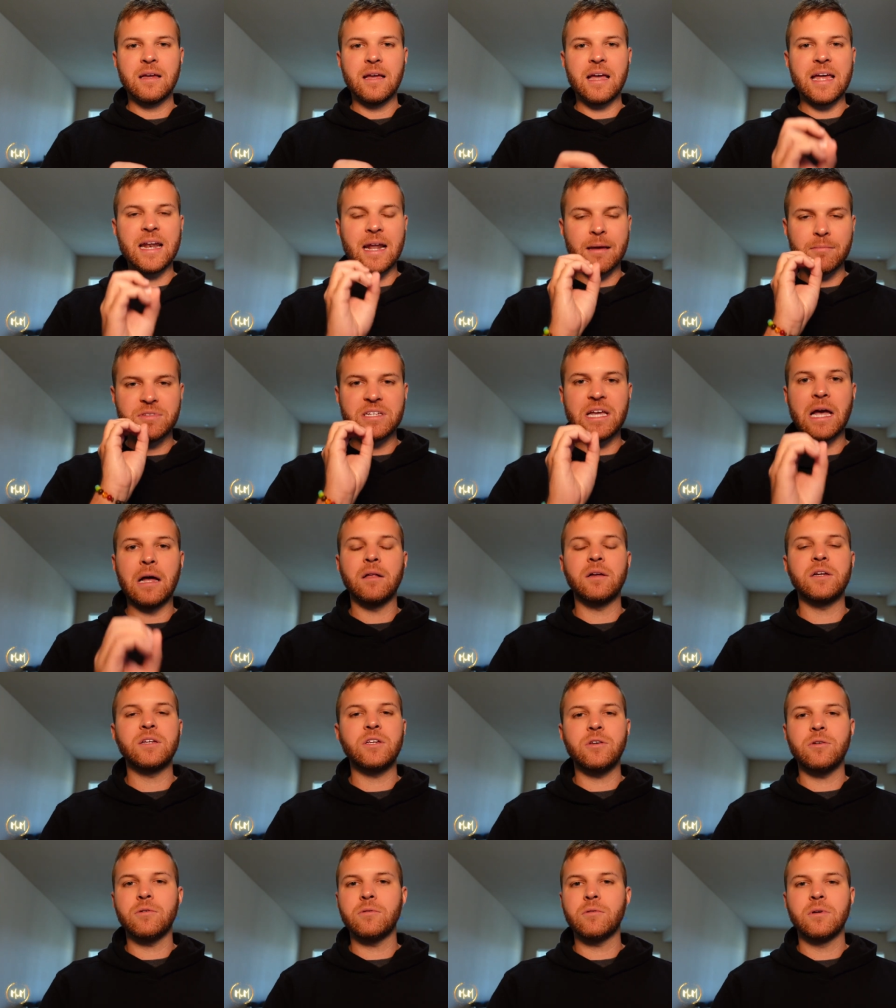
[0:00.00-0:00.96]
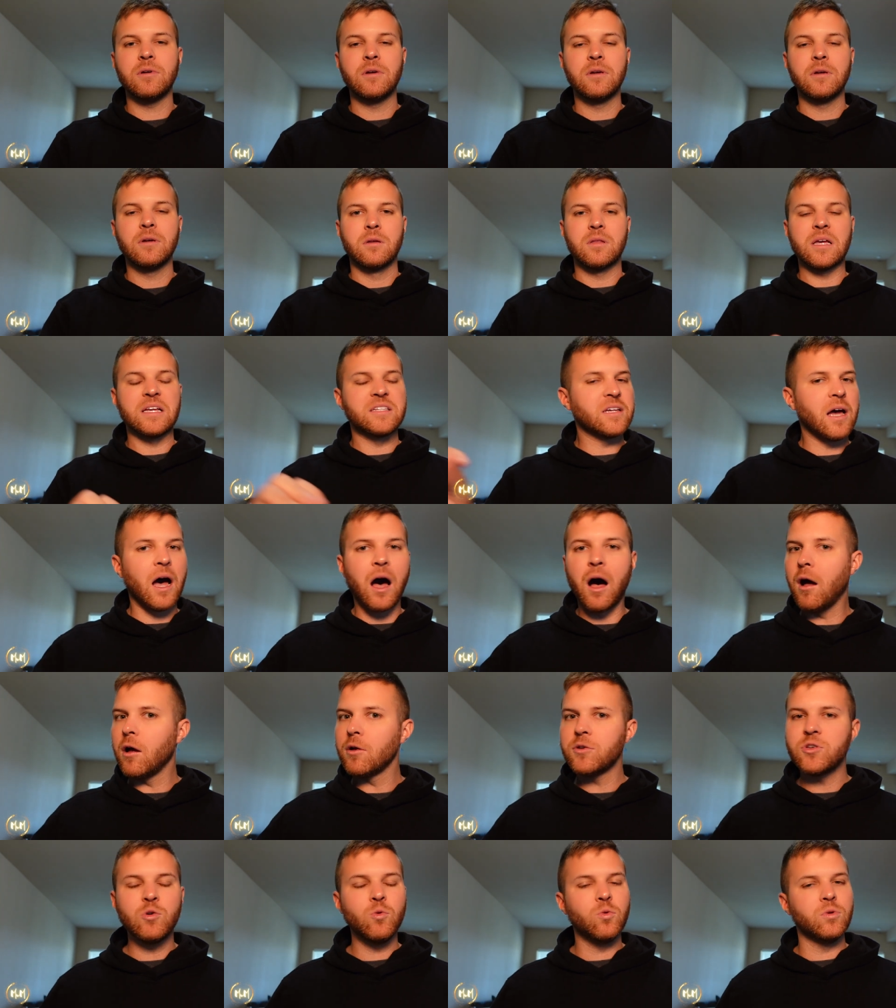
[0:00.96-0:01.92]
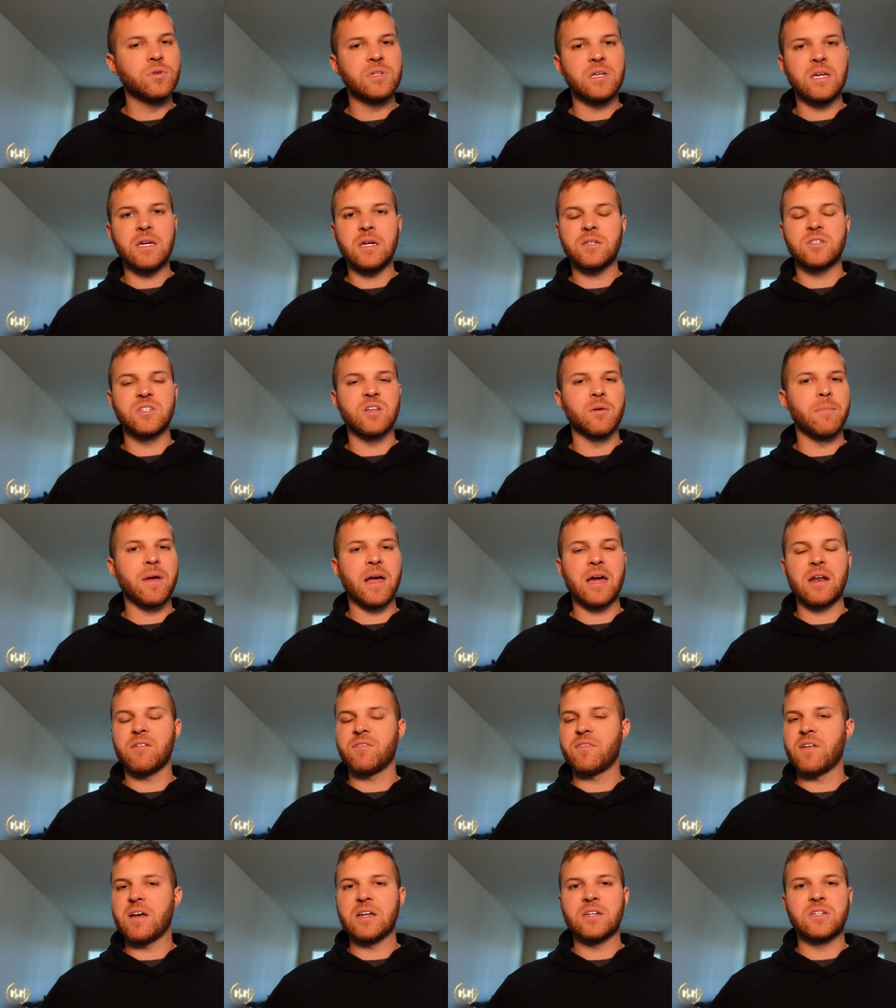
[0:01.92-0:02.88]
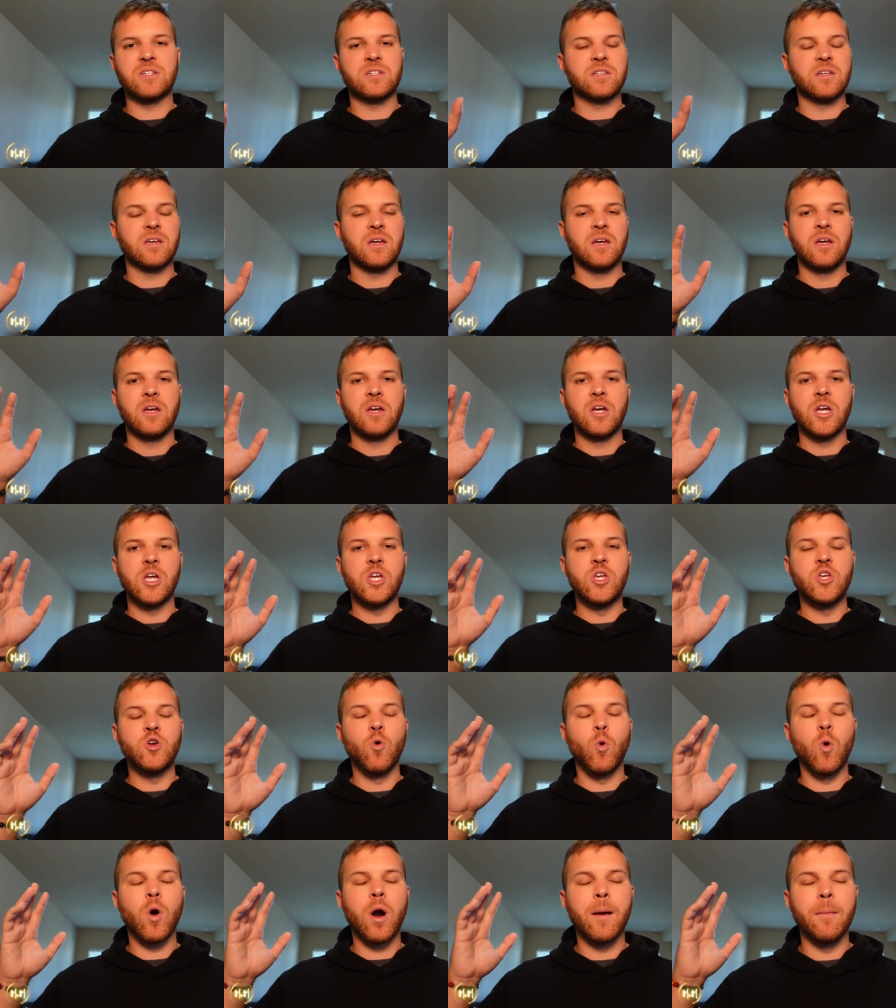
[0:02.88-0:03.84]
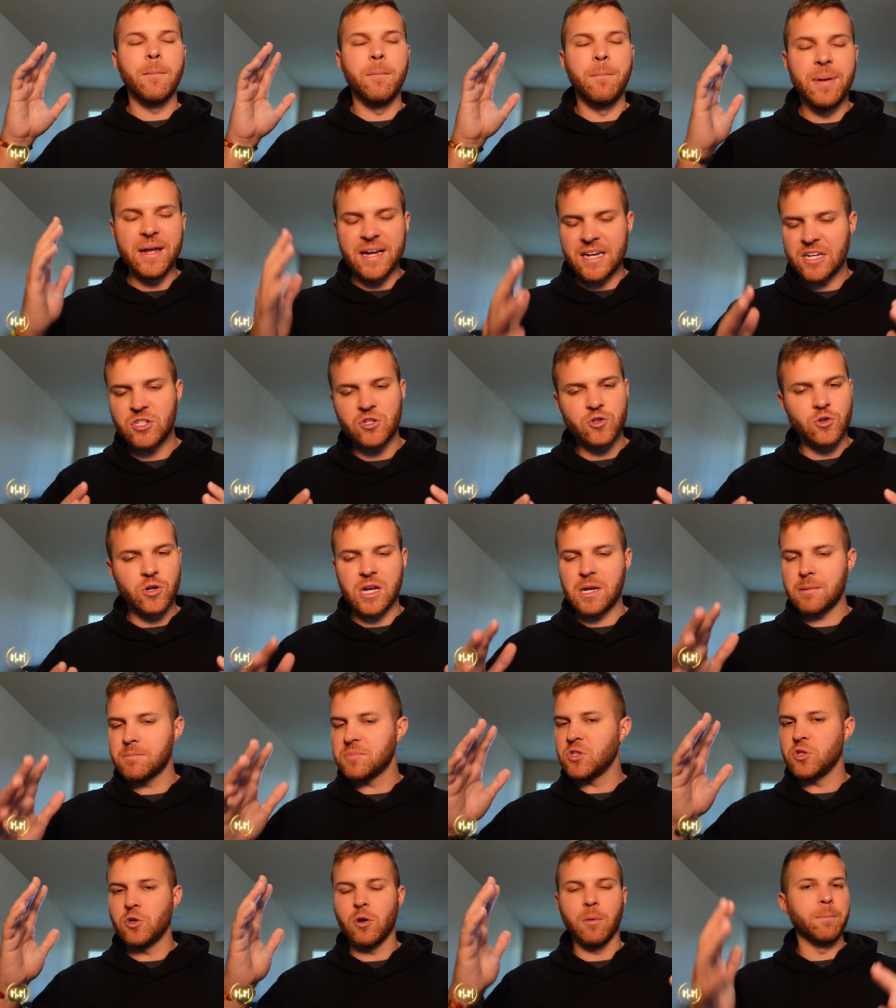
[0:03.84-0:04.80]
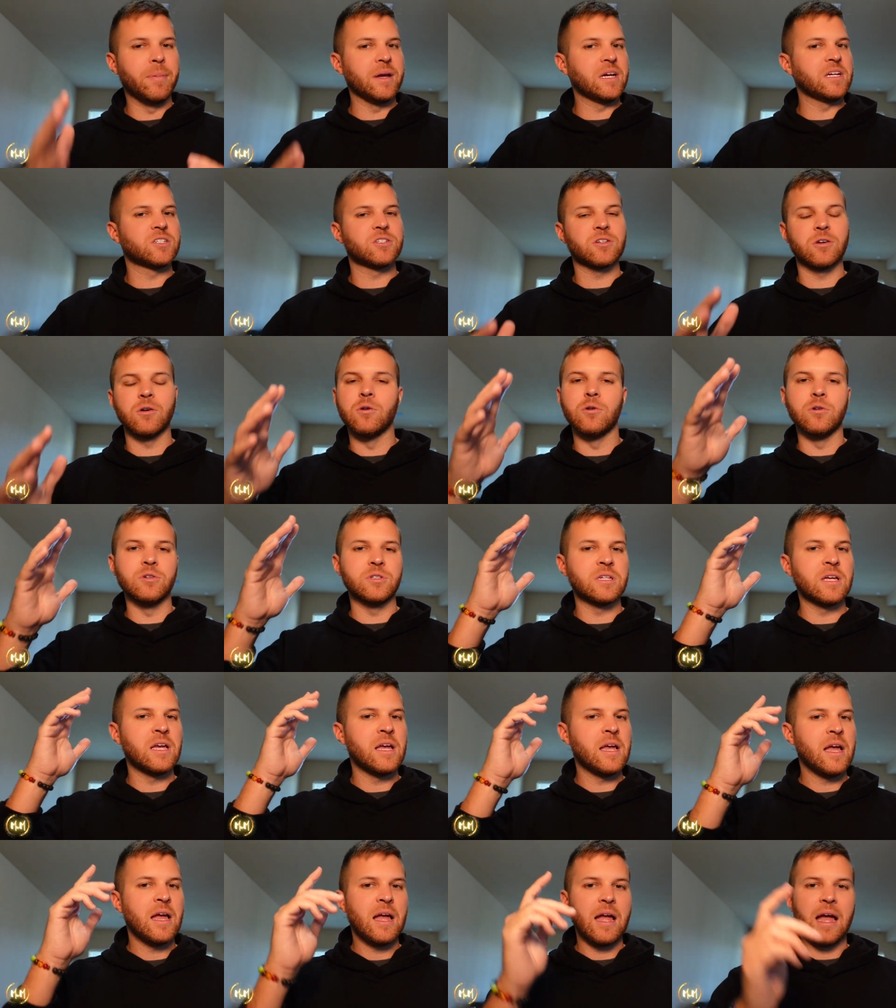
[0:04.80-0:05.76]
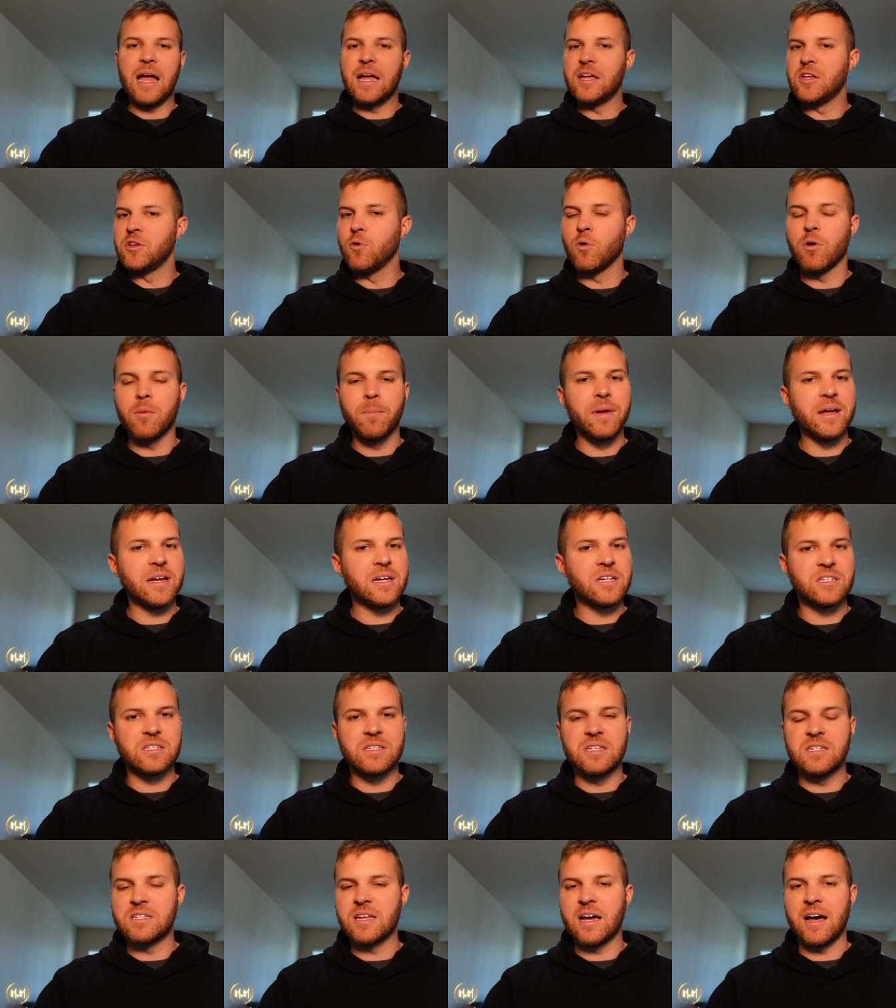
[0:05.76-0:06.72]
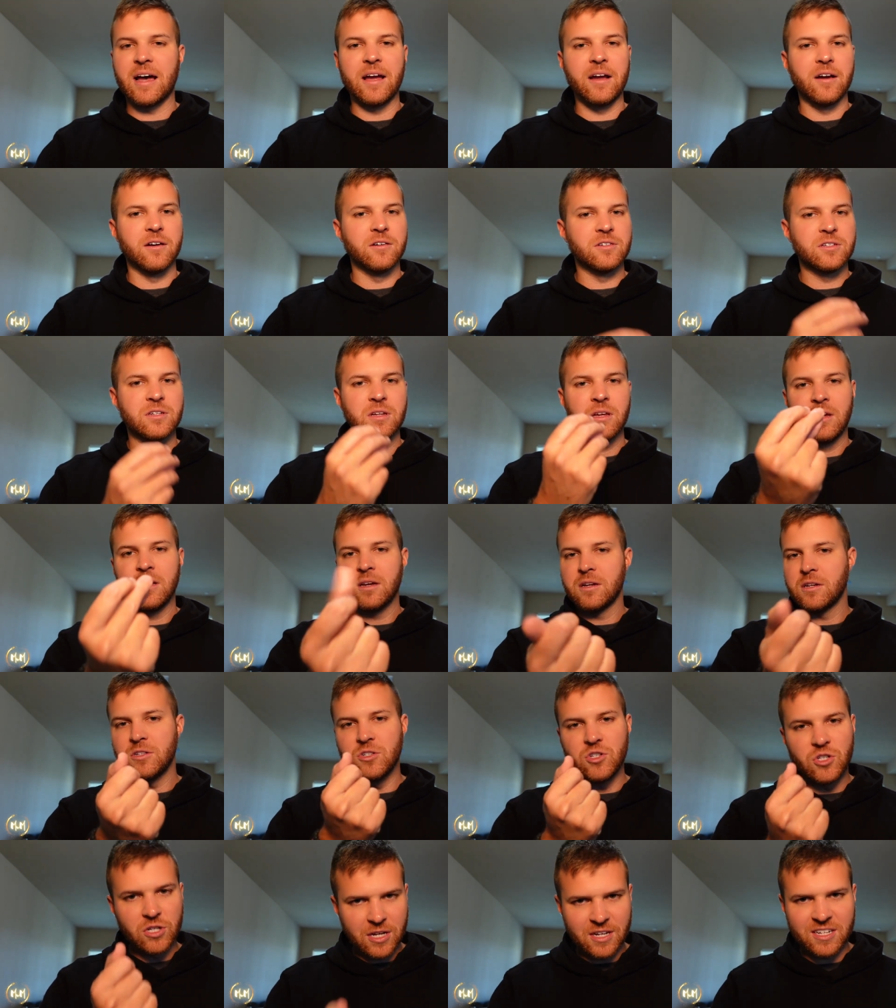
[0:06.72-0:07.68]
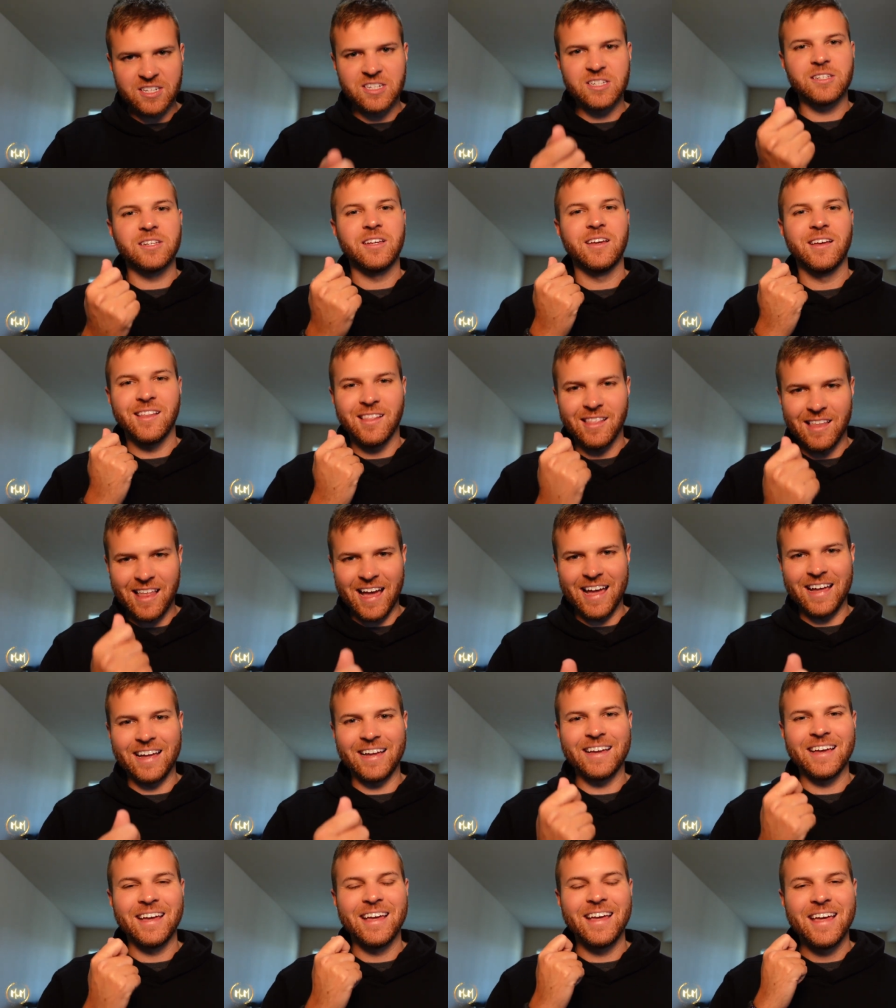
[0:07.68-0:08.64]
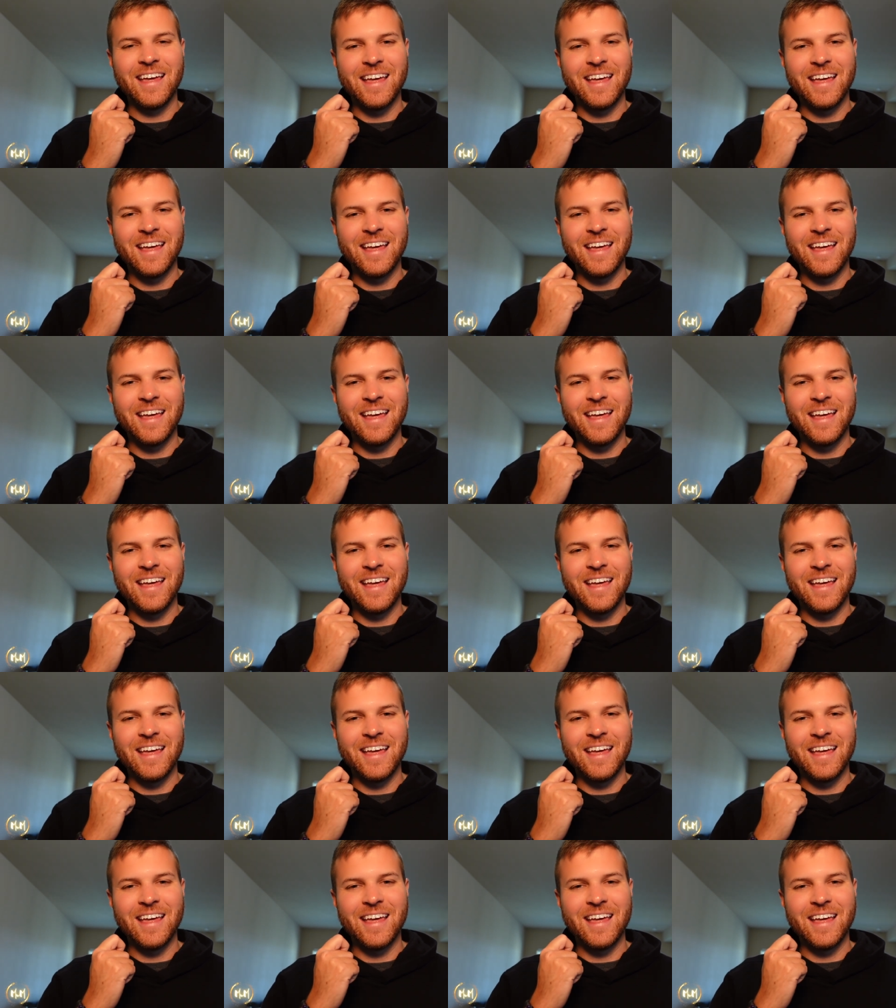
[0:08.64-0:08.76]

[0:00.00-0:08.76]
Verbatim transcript: and I'm telling you, that's all you will need to manifest your biggest dreams, your biggest goals, and your biggest desires, just like